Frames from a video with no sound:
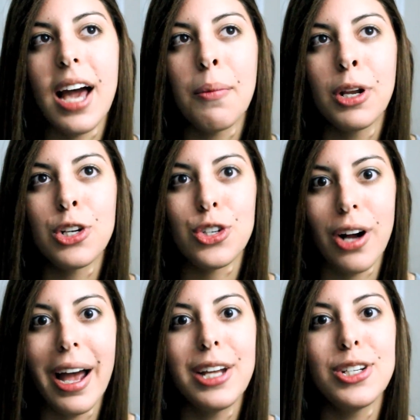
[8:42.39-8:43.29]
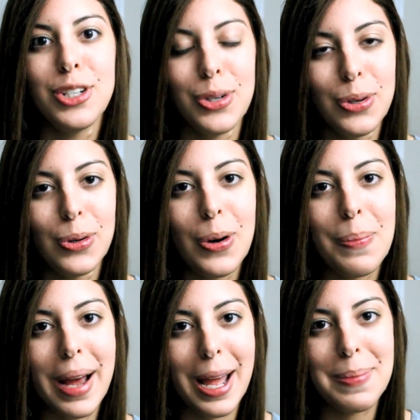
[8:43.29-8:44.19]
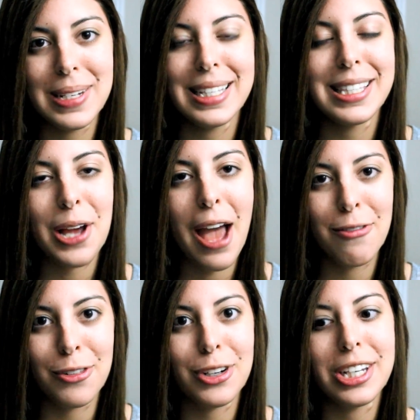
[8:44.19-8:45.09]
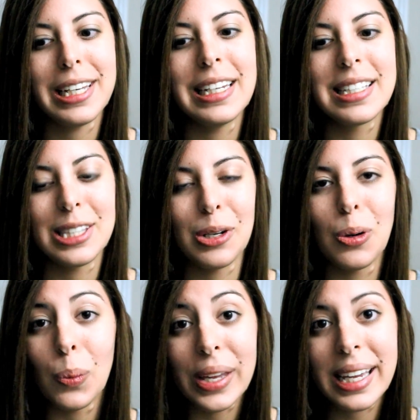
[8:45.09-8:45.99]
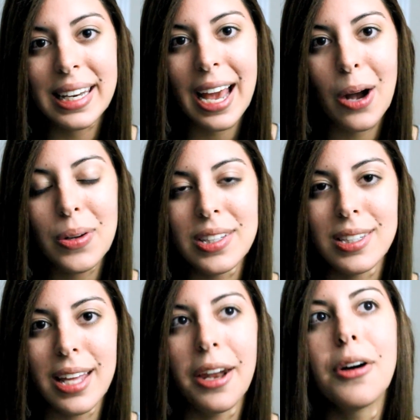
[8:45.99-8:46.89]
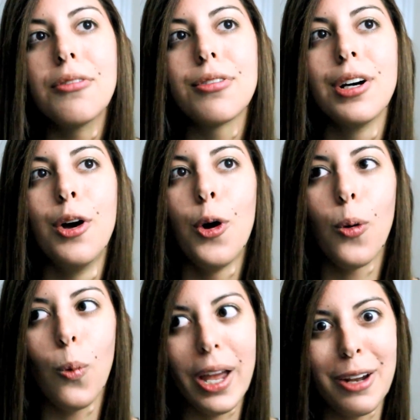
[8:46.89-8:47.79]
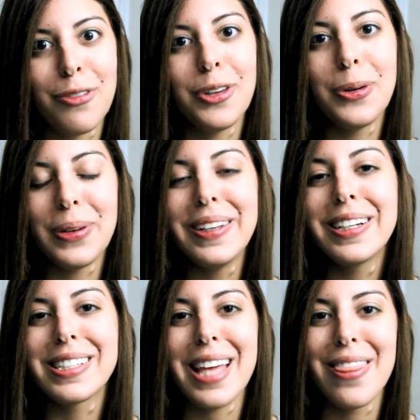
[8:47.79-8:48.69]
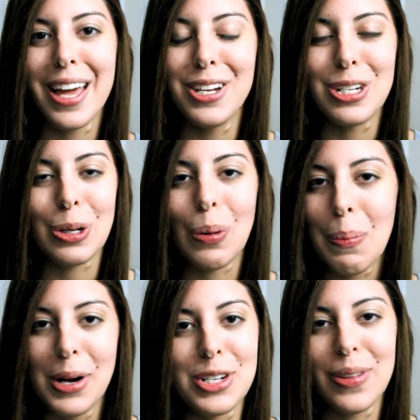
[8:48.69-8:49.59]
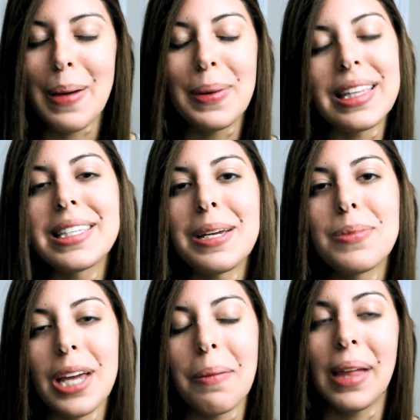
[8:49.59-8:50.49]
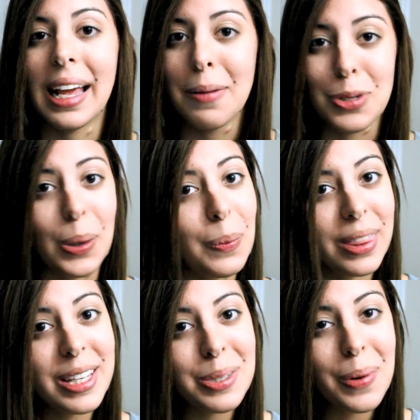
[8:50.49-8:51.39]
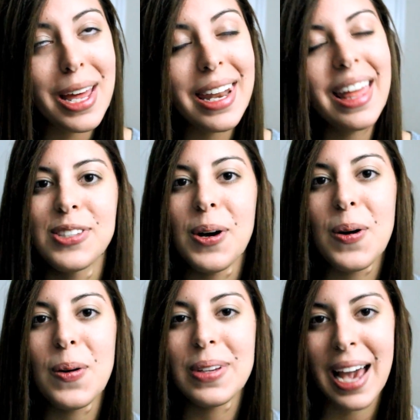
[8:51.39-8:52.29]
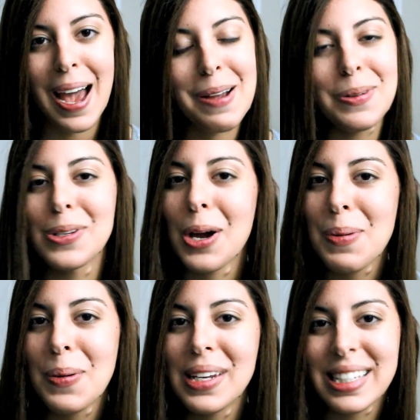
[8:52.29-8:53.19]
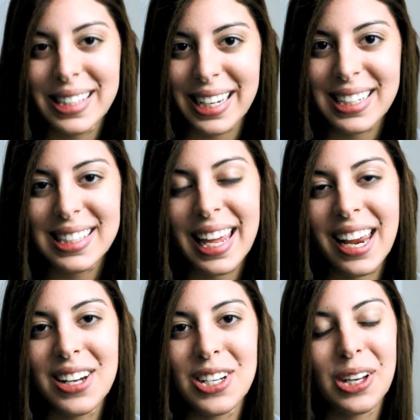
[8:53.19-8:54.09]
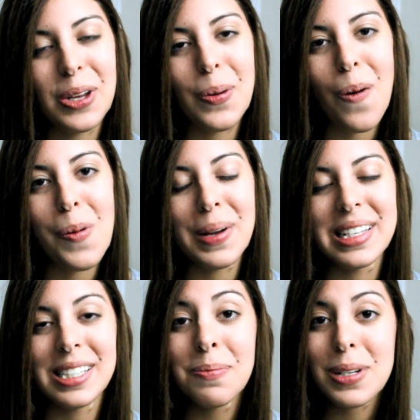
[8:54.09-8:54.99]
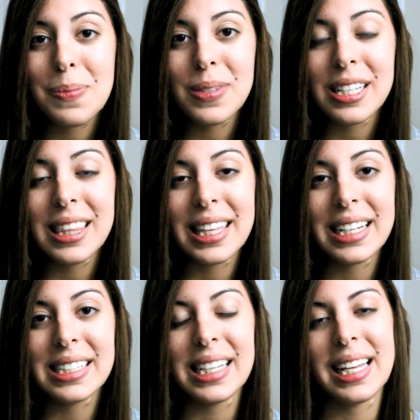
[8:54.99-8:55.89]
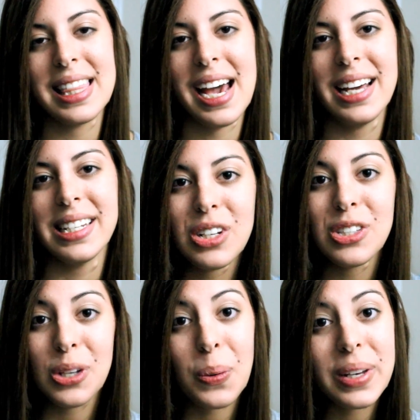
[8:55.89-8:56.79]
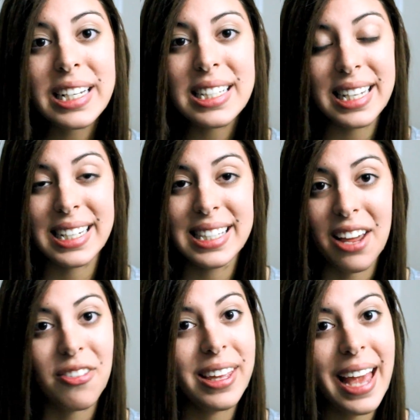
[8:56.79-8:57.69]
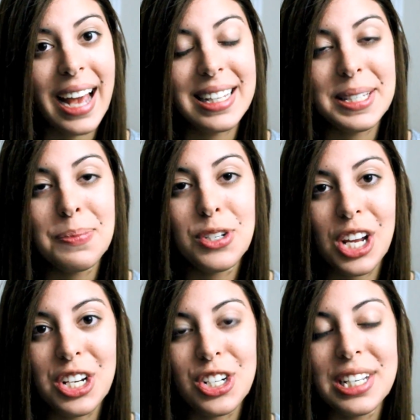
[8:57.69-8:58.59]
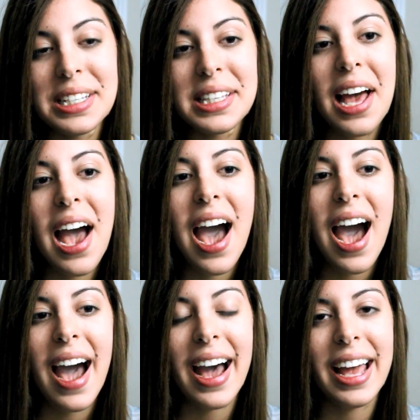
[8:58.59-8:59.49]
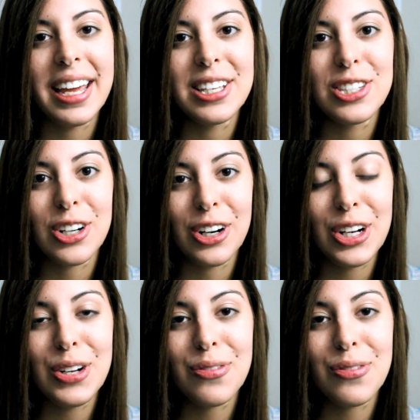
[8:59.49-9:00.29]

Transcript: I'm going to try to do my updates every single week now instead of wait a few weeks and then do a bunch of them at the same time like I'm doing with this one. So yeah, I will talk about week 6 and tell you all my symptoms and things like that. So week 6 definitely had some changes. I started to